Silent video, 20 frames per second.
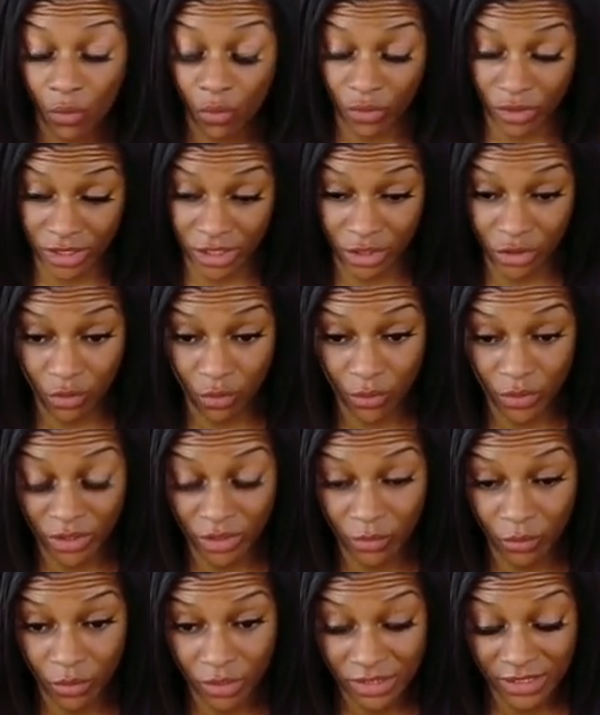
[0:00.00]
or deal with
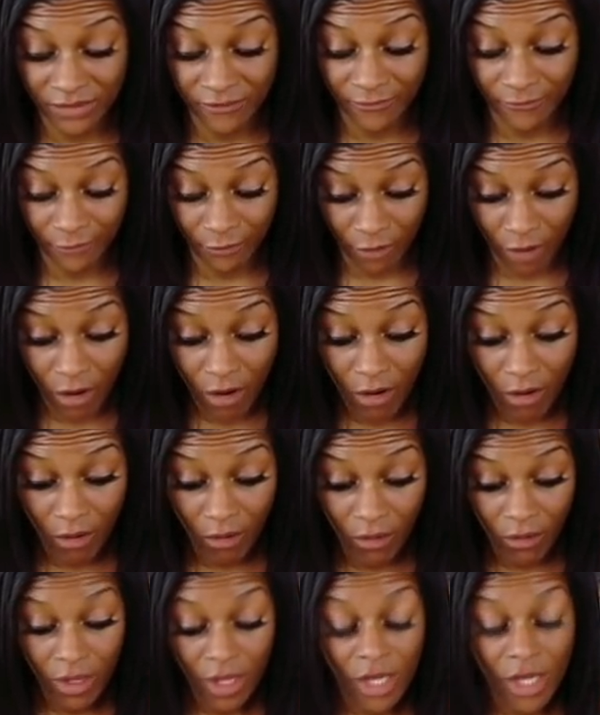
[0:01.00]
it once and for
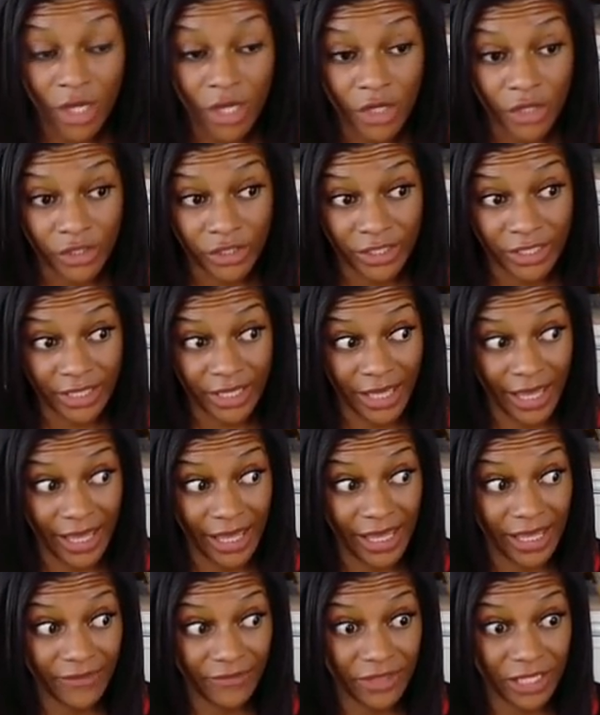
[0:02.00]
all. You have